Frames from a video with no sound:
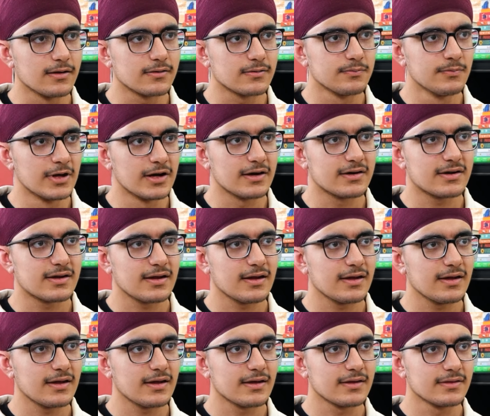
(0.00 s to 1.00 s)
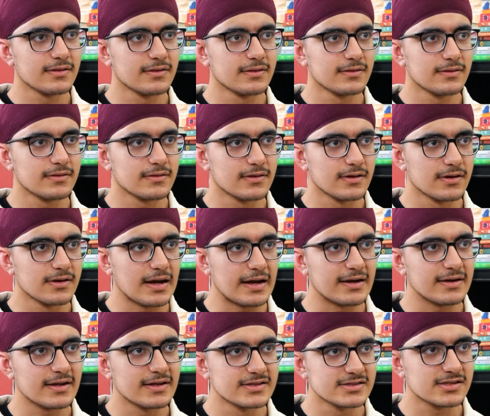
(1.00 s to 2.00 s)
military in the
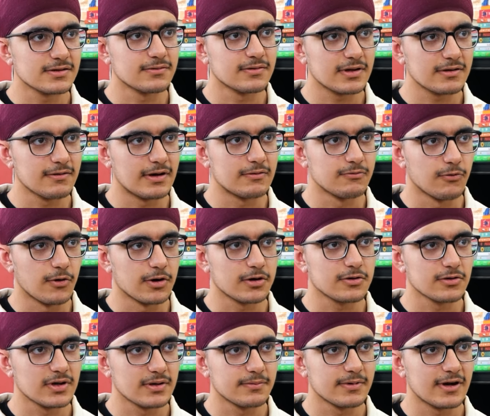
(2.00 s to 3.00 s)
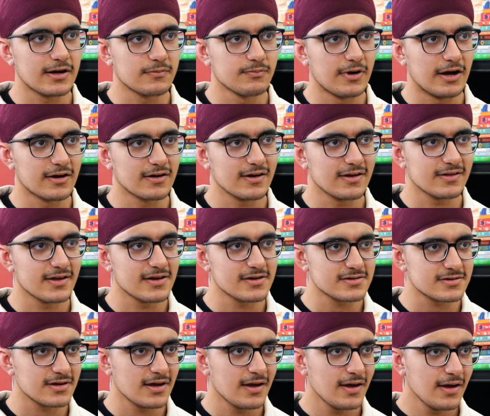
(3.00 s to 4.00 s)
1971 war to liberate
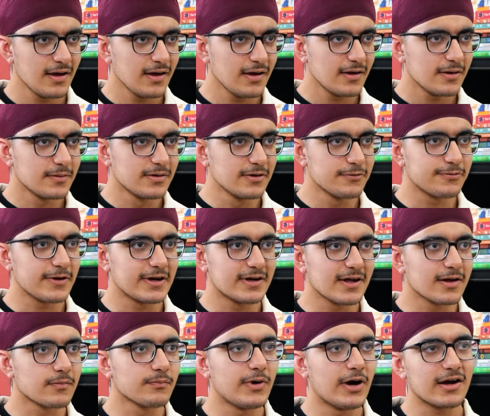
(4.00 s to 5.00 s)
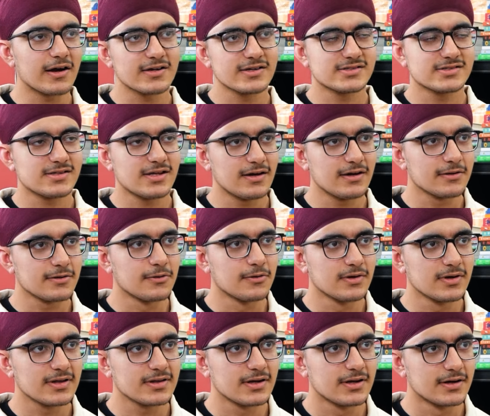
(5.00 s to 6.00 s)
Bangladesh, defeating Pakistan in
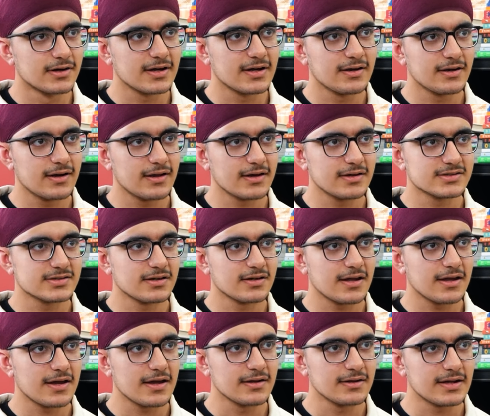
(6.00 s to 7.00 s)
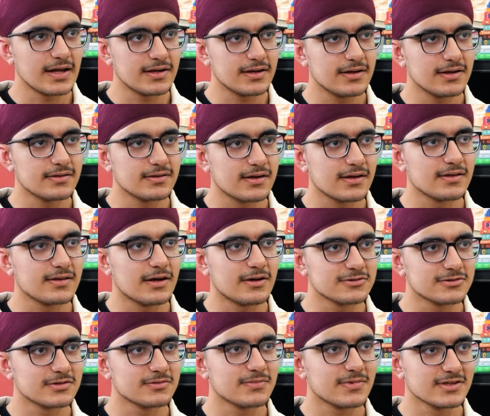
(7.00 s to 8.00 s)
only 13 days and taking
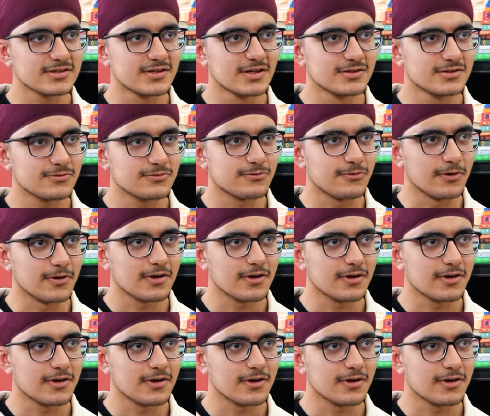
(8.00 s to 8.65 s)
93,000 prisoners of war.